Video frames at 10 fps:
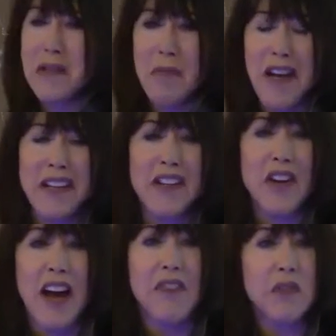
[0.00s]
About a year
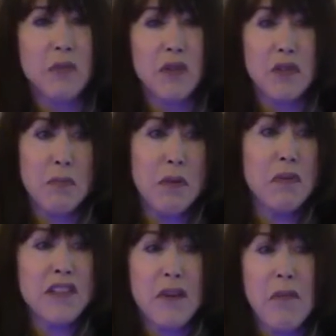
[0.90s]
afterwards,
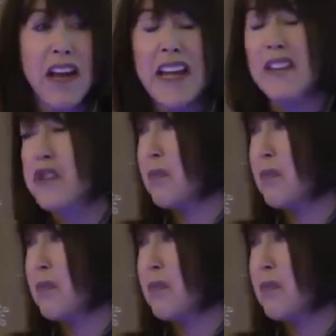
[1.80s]
people said, my English